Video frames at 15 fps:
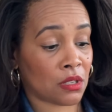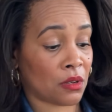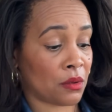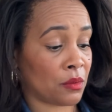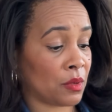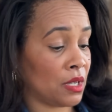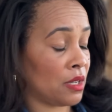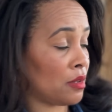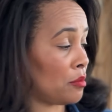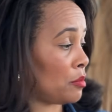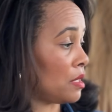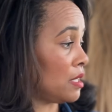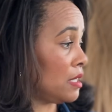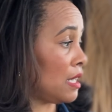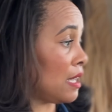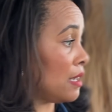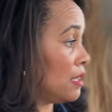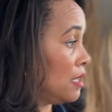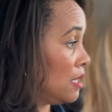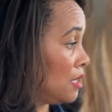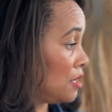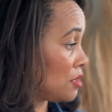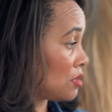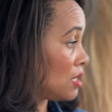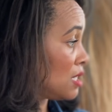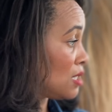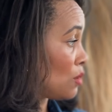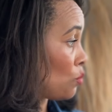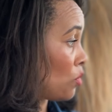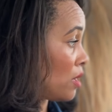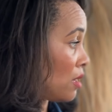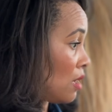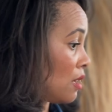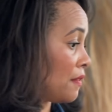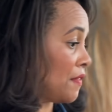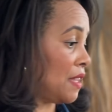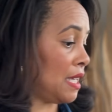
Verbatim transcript: So, but yeah, so that's the one-off